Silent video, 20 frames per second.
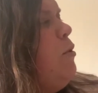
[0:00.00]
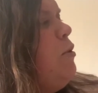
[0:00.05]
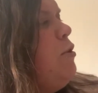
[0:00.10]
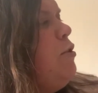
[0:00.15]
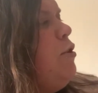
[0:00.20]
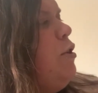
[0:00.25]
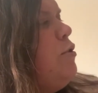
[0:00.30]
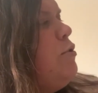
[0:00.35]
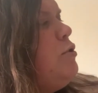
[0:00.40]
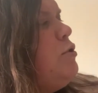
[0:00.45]

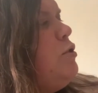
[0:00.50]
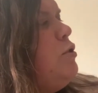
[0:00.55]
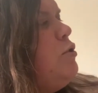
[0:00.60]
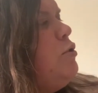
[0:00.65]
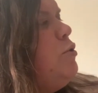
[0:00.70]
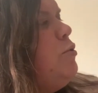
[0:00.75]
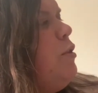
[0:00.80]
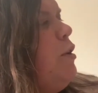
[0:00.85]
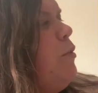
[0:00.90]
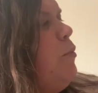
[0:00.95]
closed the
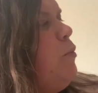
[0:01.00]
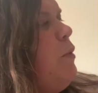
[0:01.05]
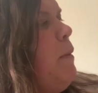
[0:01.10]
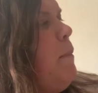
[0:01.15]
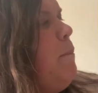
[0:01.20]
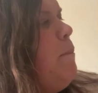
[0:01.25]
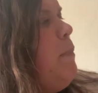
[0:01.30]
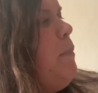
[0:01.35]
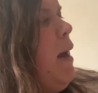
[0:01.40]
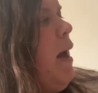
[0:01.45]
door and
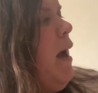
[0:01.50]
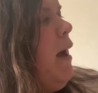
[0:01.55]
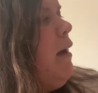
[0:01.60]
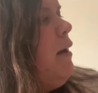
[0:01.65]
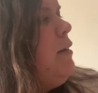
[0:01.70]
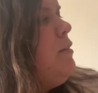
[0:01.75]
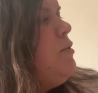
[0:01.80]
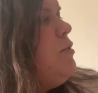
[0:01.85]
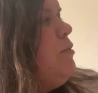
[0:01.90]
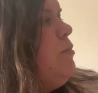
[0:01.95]
went
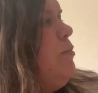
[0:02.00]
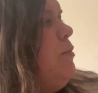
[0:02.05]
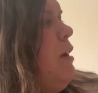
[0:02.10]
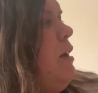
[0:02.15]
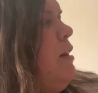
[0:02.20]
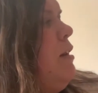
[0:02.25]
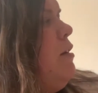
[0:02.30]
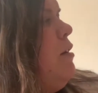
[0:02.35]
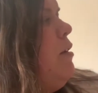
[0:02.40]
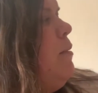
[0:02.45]
back to
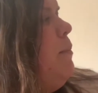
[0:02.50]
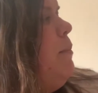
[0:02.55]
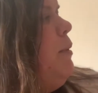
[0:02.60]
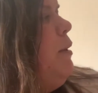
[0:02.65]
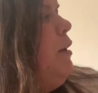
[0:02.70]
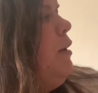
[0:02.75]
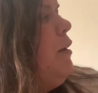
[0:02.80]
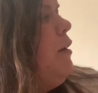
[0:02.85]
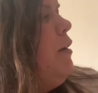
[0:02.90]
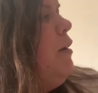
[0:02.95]
reading her
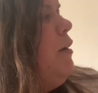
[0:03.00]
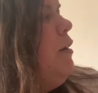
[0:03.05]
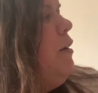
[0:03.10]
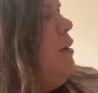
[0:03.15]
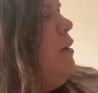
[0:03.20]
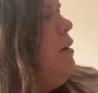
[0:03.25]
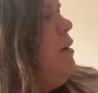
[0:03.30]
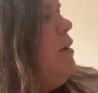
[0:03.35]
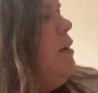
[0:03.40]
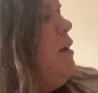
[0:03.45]
book.
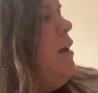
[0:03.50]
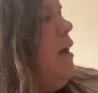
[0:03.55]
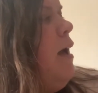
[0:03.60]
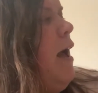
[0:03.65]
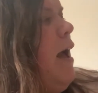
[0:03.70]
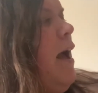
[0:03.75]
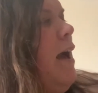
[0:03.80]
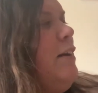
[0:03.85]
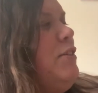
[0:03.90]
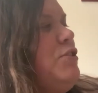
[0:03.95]

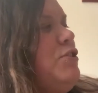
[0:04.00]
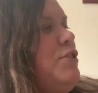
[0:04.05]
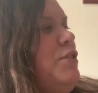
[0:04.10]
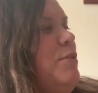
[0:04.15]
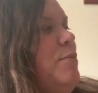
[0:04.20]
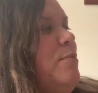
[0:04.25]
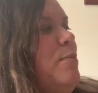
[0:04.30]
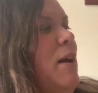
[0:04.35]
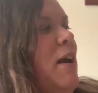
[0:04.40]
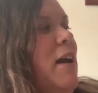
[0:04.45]
As she
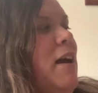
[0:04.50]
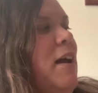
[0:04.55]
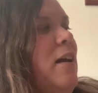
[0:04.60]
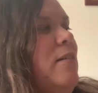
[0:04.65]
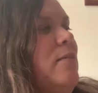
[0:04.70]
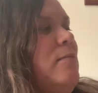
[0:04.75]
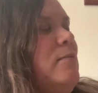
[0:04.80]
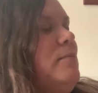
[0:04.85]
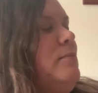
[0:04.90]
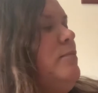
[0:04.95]
read,
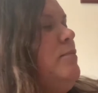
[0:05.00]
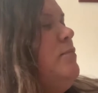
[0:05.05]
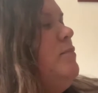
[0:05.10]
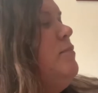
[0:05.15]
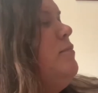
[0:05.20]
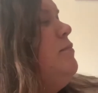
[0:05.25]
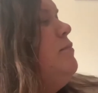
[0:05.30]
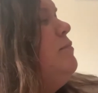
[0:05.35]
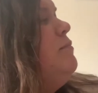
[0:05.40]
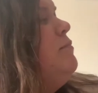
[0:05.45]

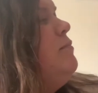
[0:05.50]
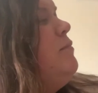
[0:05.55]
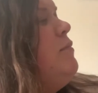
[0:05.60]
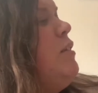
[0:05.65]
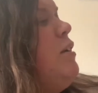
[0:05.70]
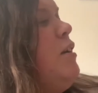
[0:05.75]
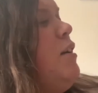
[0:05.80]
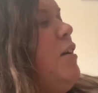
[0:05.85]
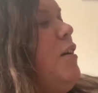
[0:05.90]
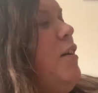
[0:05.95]

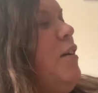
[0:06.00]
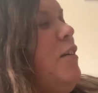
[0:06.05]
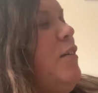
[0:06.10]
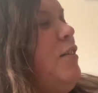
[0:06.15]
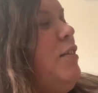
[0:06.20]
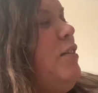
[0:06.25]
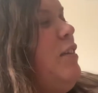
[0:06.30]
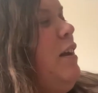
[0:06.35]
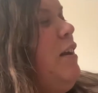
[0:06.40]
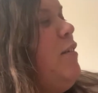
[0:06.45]
her
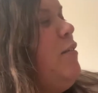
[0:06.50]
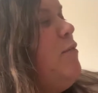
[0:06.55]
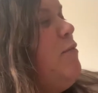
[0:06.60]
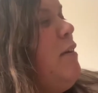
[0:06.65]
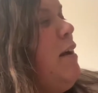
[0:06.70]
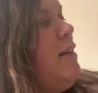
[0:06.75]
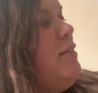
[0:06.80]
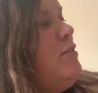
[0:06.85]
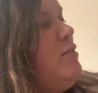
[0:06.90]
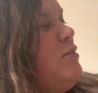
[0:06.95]
thick
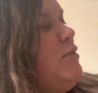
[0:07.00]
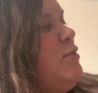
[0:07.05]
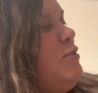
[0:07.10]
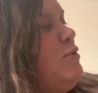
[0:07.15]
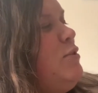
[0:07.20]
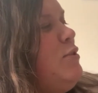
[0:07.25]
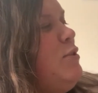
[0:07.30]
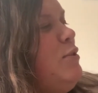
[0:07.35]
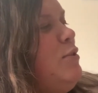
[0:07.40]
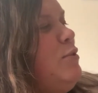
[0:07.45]
red
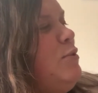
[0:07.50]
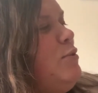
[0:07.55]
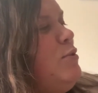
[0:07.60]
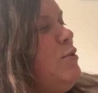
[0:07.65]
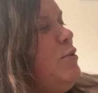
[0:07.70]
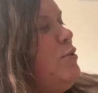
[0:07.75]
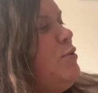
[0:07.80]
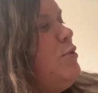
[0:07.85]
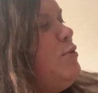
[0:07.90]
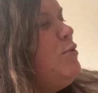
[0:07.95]
stew's
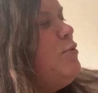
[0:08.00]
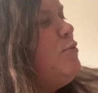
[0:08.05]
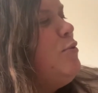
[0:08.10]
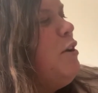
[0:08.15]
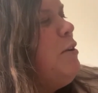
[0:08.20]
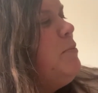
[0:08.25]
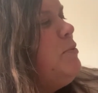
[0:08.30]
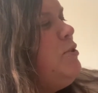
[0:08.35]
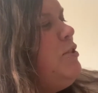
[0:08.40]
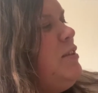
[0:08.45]

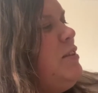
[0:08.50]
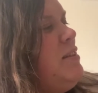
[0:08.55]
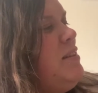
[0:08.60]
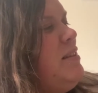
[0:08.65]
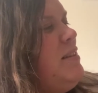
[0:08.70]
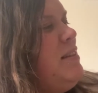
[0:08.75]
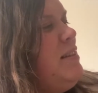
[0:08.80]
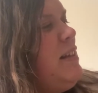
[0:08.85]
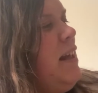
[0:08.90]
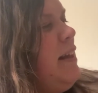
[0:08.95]
scrumptious
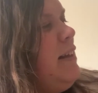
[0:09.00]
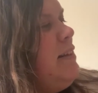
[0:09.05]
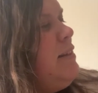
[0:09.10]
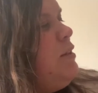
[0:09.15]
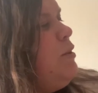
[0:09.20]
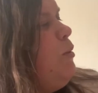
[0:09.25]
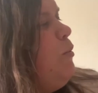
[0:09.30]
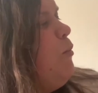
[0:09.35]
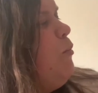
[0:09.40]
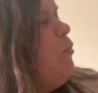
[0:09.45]
scent
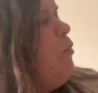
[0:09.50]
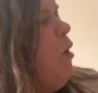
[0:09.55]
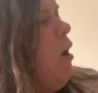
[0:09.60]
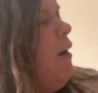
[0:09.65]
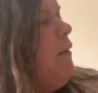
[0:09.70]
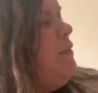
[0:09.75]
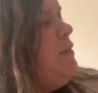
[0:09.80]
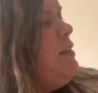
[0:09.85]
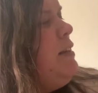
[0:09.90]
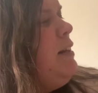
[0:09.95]

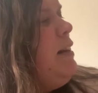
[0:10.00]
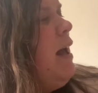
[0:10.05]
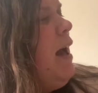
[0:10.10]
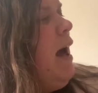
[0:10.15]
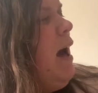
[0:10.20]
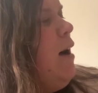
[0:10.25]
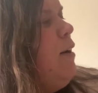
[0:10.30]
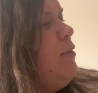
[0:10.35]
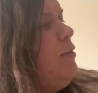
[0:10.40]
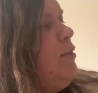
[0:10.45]
wafted
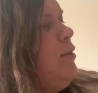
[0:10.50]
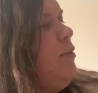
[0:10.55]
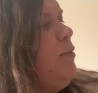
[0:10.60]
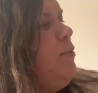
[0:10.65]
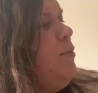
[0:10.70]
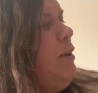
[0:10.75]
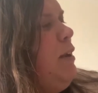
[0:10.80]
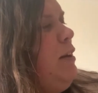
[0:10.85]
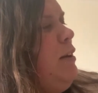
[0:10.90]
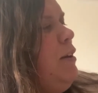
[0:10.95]
out the
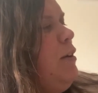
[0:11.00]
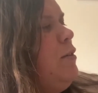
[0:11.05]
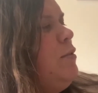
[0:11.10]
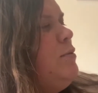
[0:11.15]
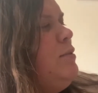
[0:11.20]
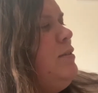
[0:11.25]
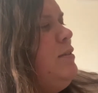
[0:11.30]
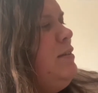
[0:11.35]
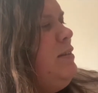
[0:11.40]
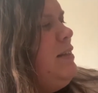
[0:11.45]
window,
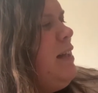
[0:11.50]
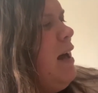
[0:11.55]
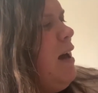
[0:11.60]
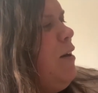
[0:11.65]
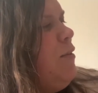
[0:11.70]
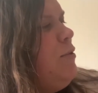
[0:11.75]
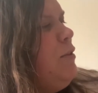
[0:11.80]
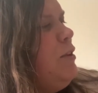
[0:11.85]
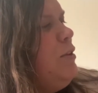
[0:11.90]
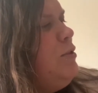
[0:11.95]

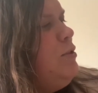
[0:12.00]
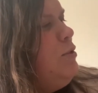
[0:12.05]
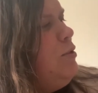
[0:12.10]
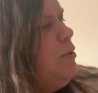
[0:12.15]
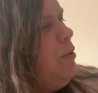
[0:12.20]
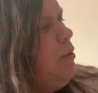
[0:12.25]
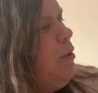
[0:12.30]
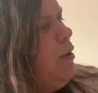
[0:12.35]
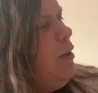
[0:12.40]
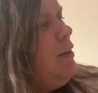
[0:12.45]
down the
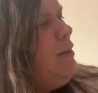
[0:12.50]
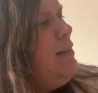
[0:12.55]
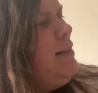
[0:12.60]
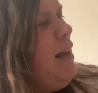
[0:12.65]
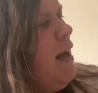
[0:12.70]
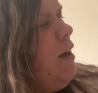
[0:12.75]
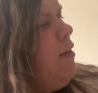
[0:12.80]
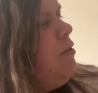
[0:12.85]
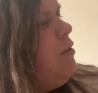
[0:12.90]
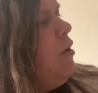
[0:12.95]
door,
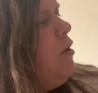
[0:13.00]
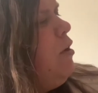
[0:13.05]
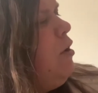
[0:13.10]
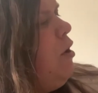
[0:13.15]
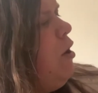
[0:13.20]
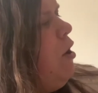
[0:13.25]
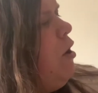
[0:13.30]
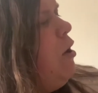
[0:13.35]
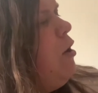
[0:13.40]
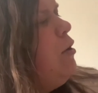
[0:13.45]
down the
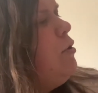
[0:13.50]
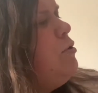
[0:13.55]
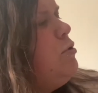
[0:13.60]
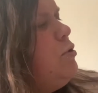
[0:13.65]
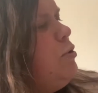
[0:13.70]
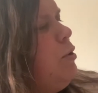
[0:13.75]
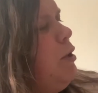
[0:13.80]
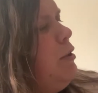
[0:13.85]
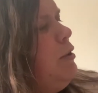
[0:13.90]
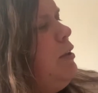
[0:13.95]
hall,
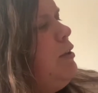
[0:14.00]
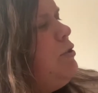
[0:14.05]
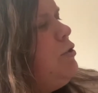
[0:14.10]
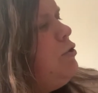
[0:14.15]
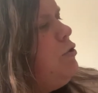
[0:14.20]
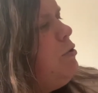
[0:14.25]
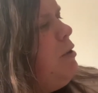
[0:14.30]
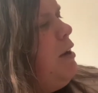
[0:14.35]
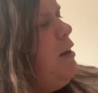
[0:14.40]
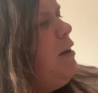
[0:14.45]
toward the
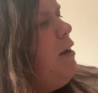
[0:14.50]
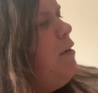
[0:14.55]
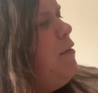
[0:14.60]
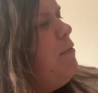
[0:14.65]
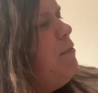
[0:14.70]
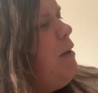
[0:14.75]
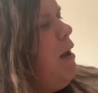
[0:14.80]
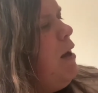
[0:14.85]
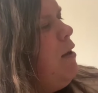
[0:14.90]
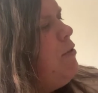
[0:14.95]
street,
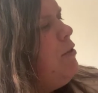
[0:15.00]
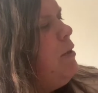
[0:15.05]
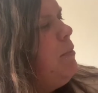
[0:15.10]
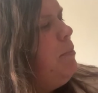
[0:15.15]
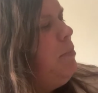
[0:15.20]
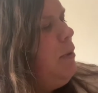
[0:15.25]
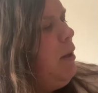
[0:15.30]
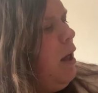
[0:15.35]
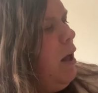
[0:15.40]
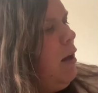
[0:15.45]
around the
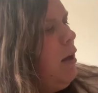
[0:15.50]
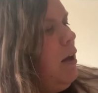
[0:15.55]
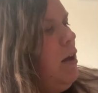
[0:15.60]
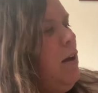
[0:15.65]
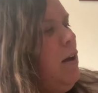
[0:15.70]
block,